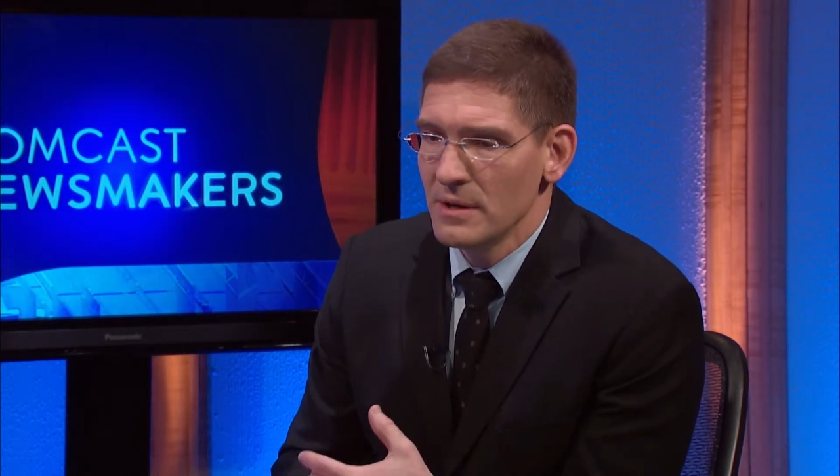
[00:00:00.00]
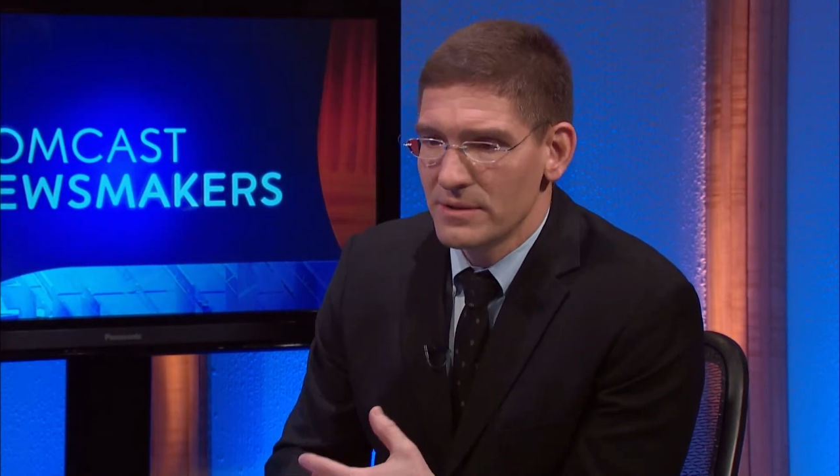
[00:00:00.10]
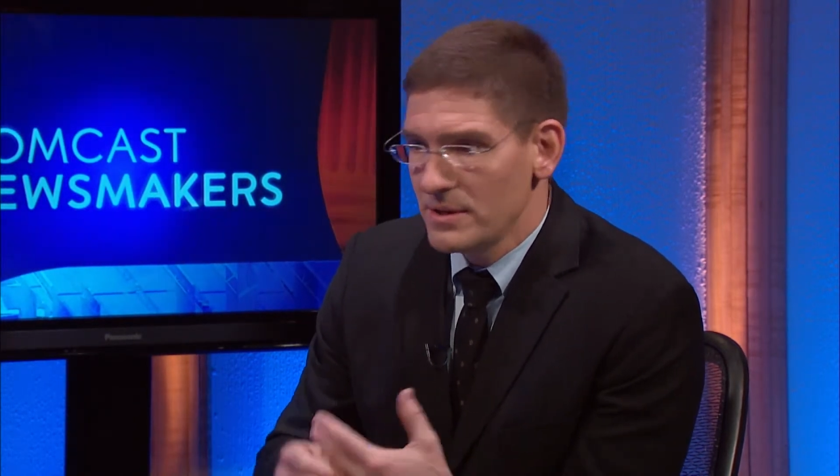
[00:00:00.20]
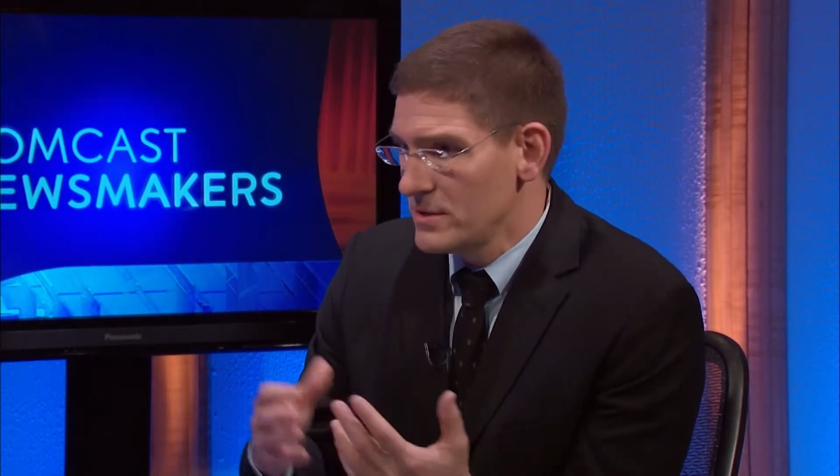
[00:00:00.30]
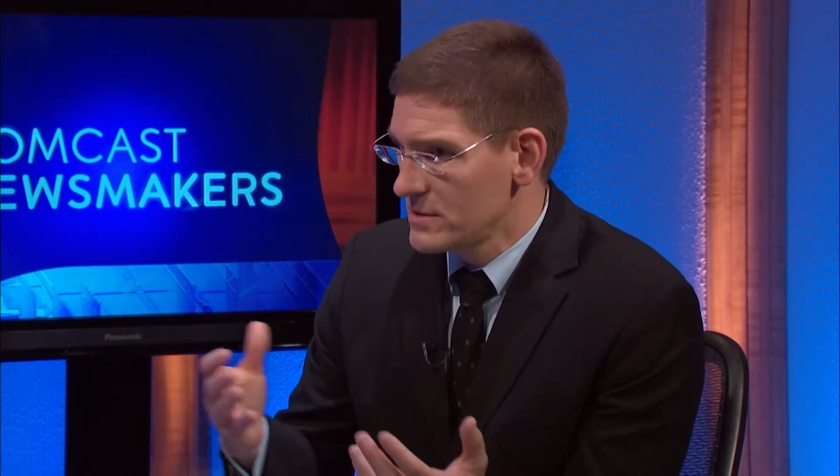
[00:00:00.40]

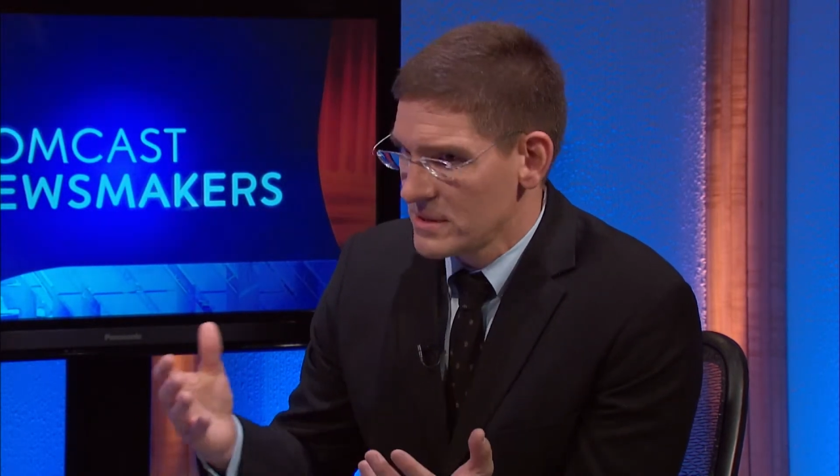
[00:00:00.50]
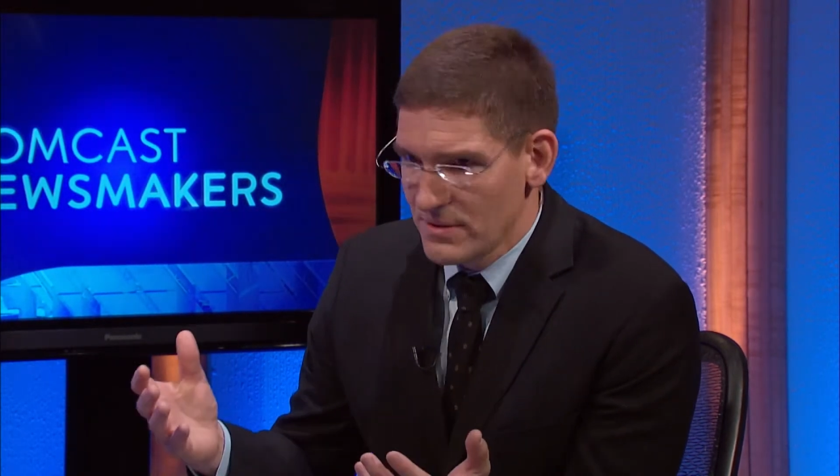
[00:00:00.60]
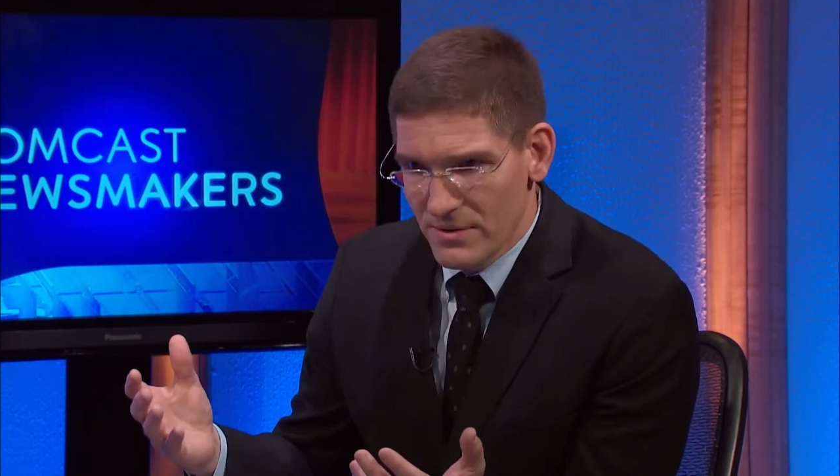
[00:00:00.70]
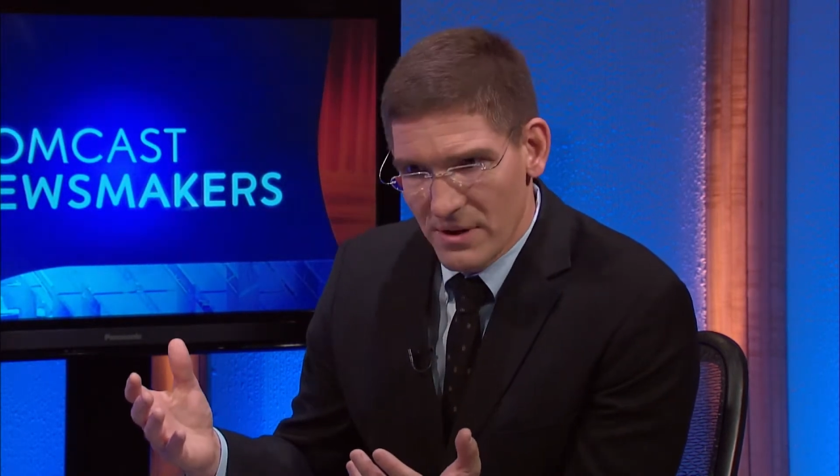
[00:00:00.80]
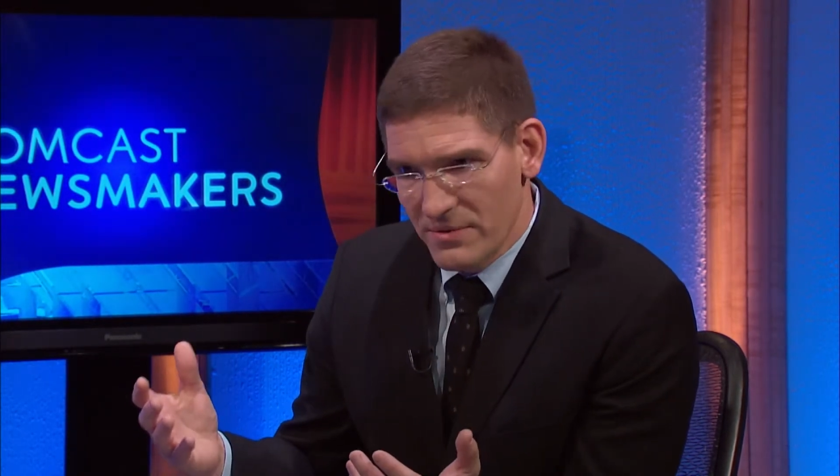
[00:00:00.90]
Theater's
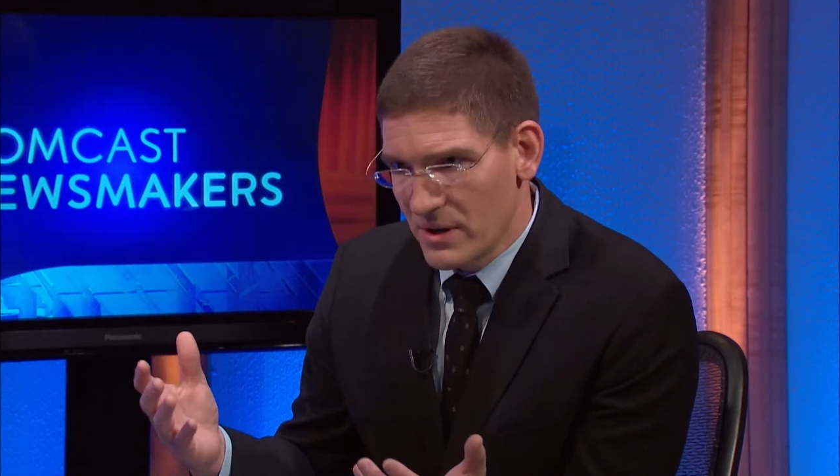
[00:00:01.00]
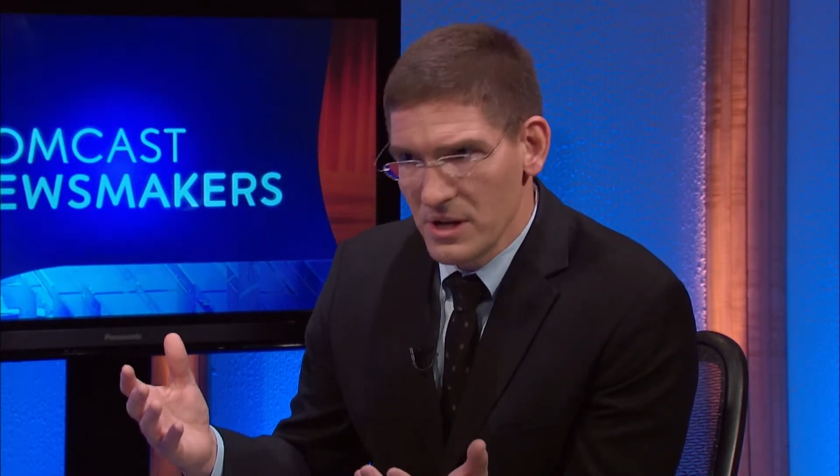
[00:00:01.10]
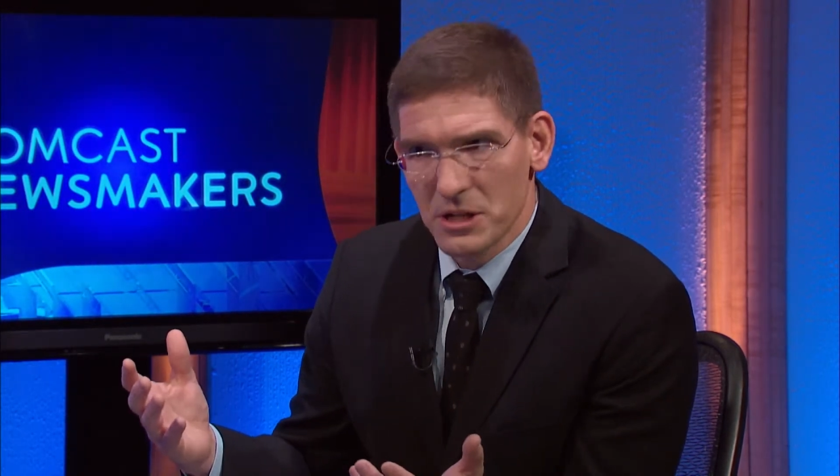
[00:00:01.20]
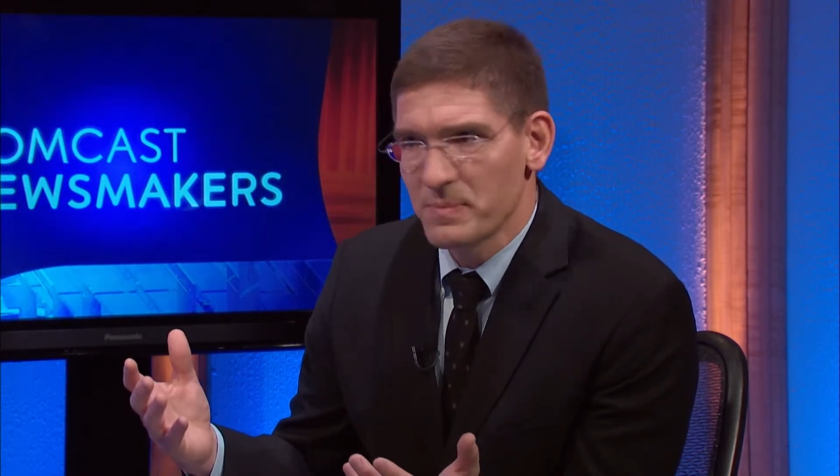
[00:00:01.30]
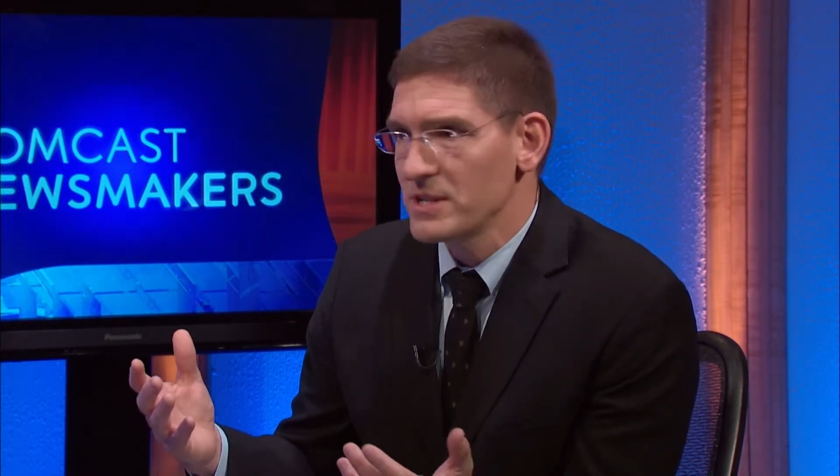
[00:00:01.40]
a very
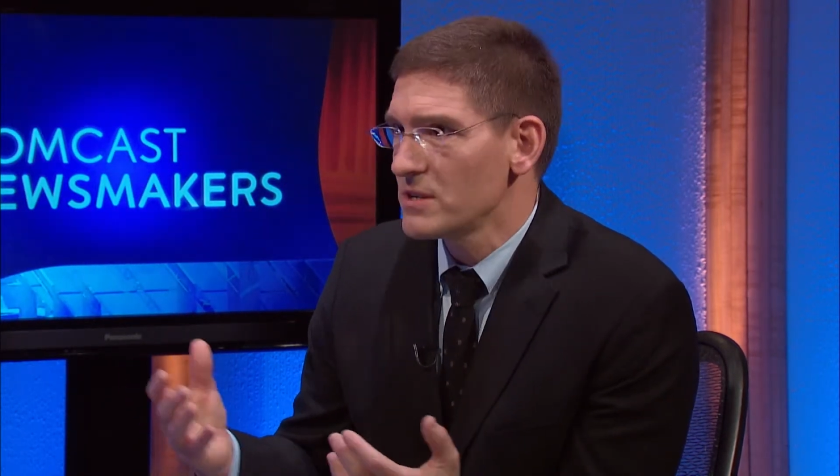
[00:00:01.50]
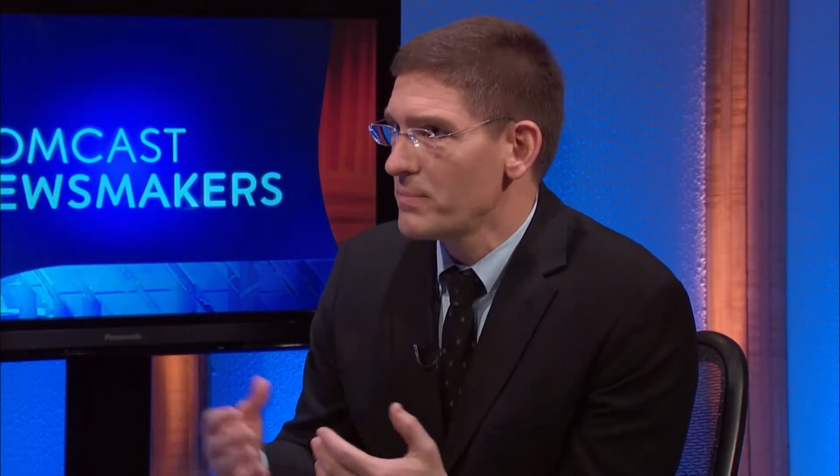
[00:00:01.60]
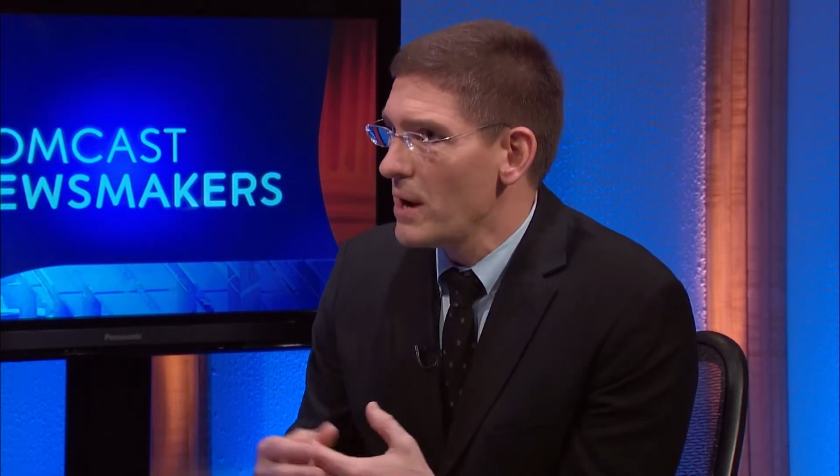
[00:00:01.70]
expensive